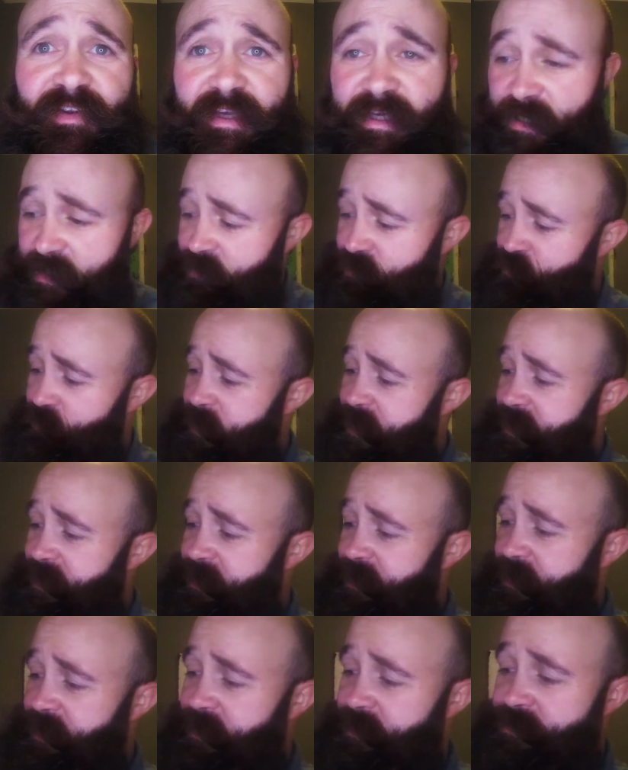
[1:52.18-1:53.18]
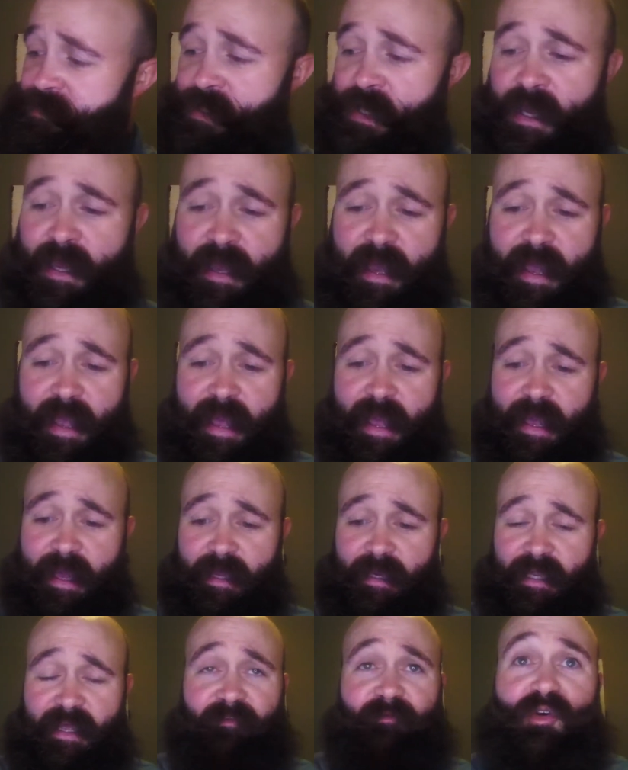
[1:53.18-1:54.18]
ingredient,
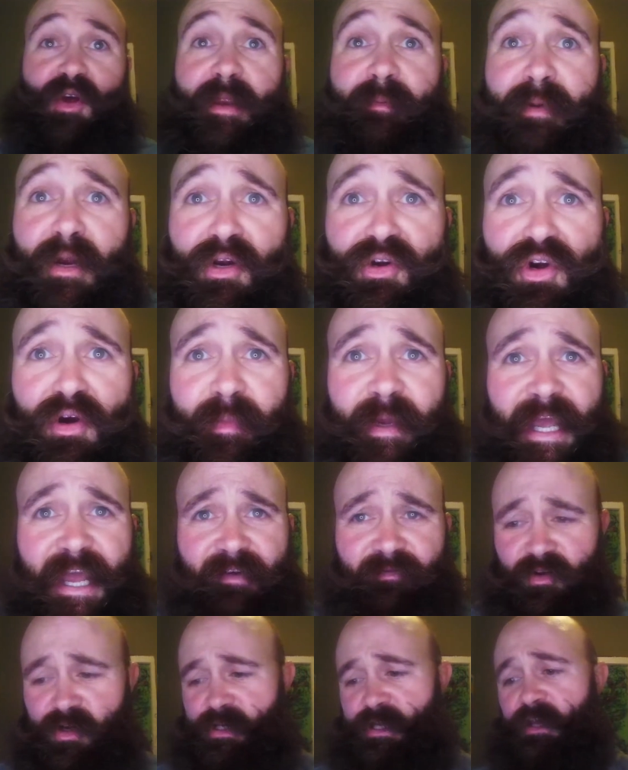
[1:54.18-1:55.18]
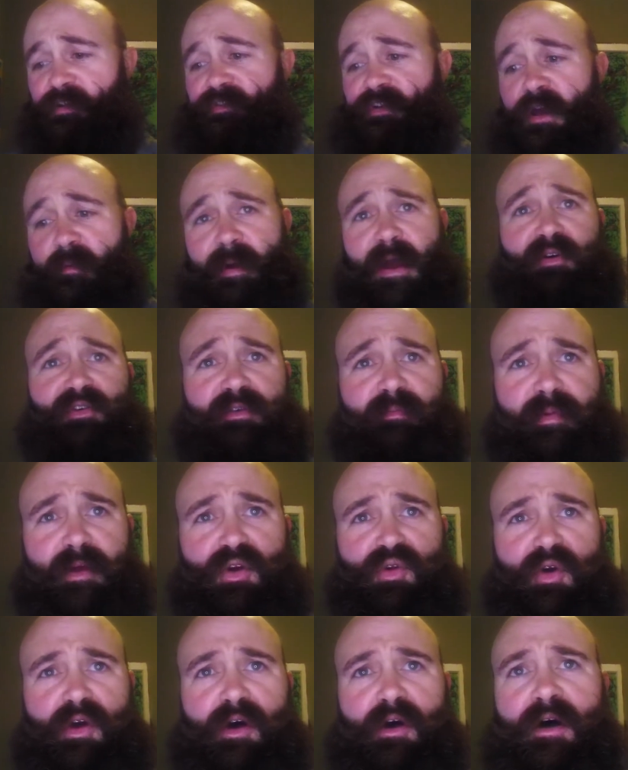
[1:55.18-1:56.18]
and if Green Beard Grooming ever does come out with a
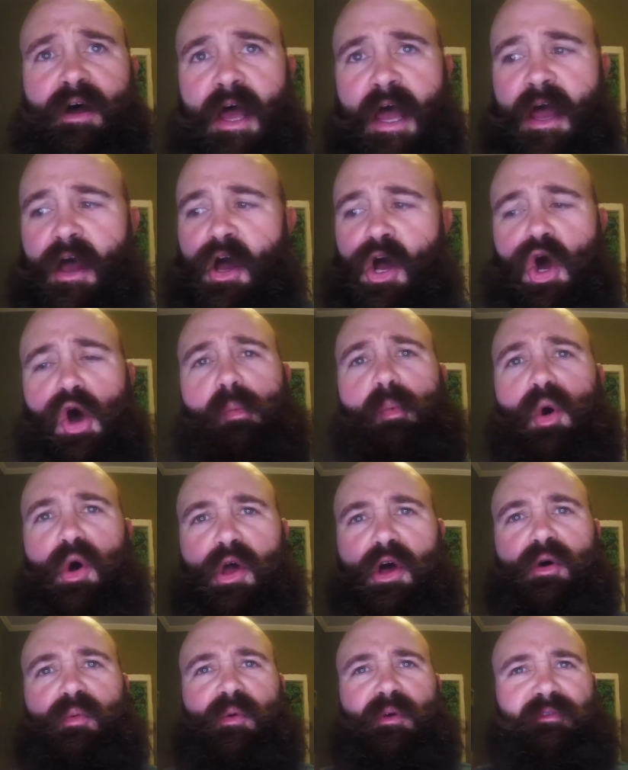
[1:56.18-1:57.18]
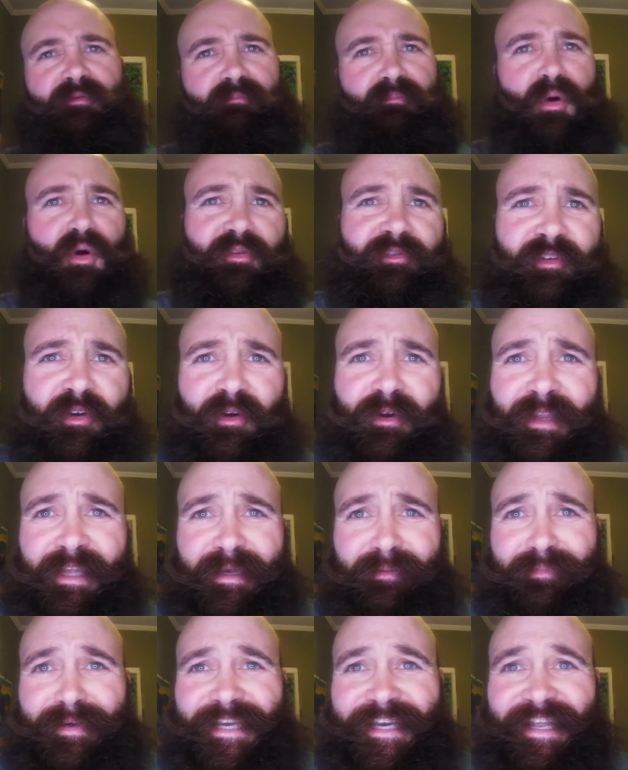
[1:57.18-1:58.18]
beard oil, jojoba oil will most
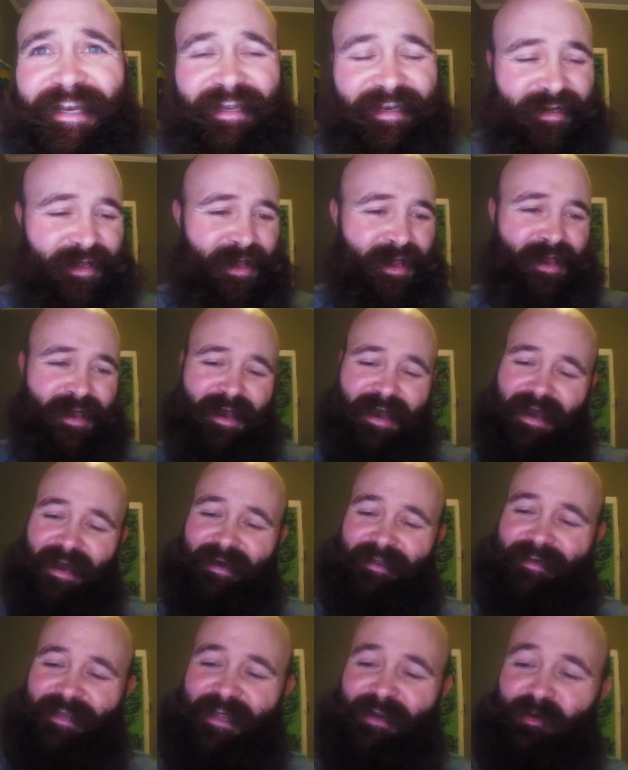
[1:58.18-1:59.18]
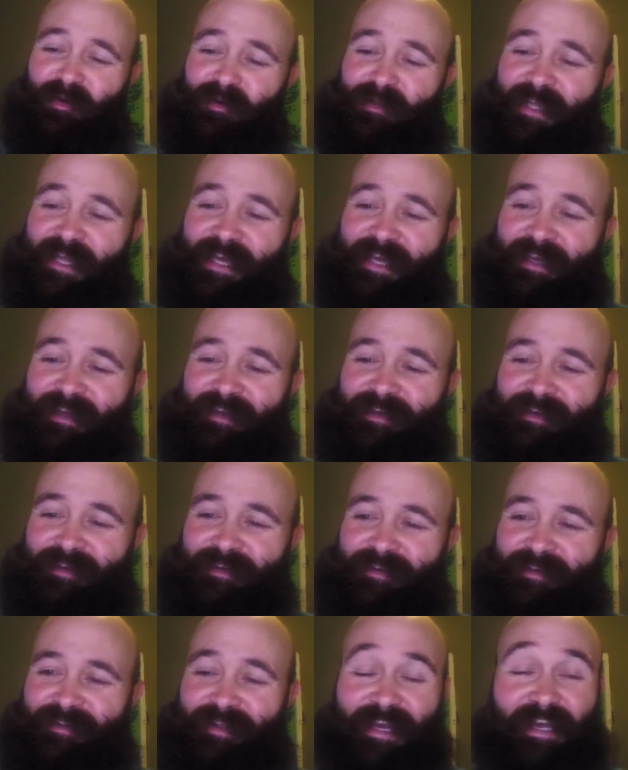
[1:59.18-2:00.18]
certainly be in it. Not only,
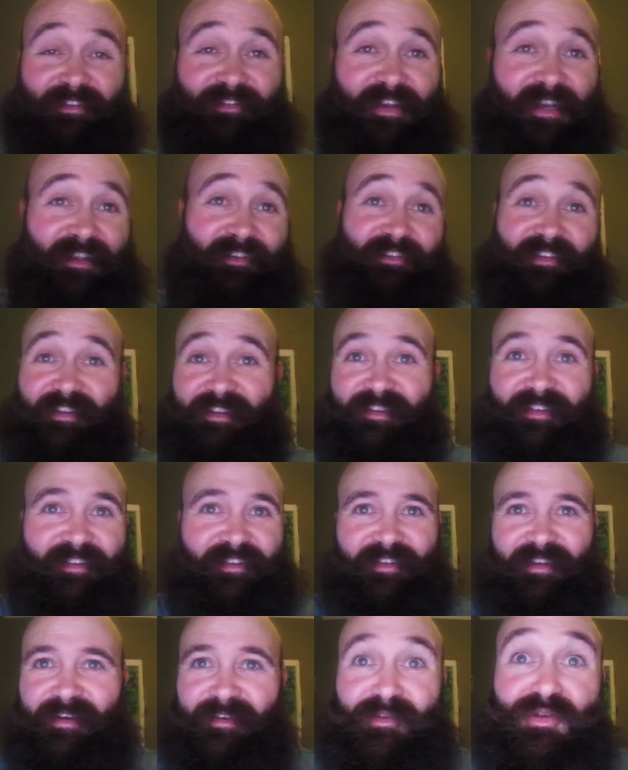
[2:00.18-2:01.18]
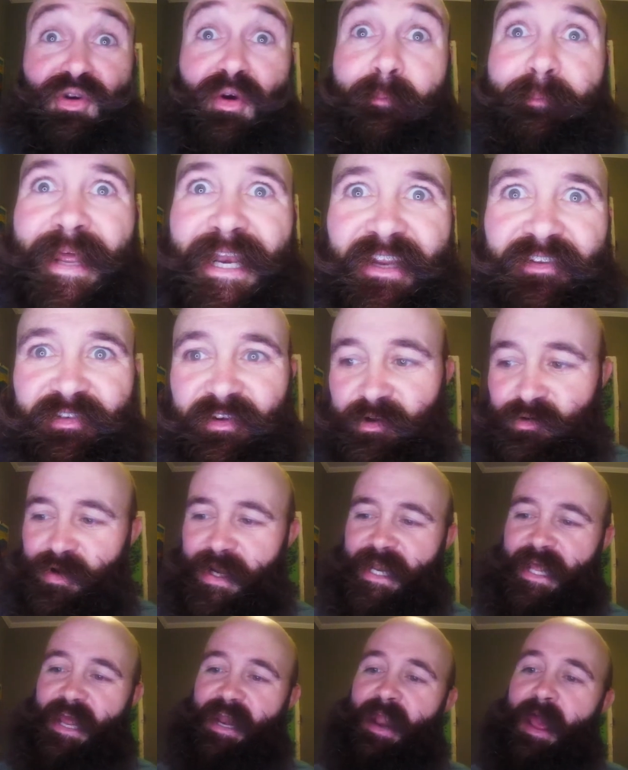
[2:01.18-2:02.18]
like I said, it's a tremendous
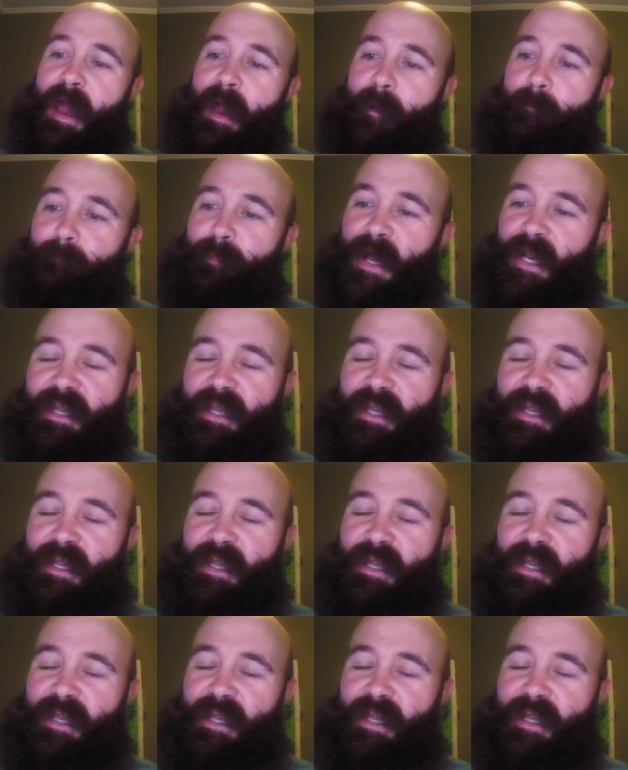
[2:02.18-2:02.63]
ingredient, but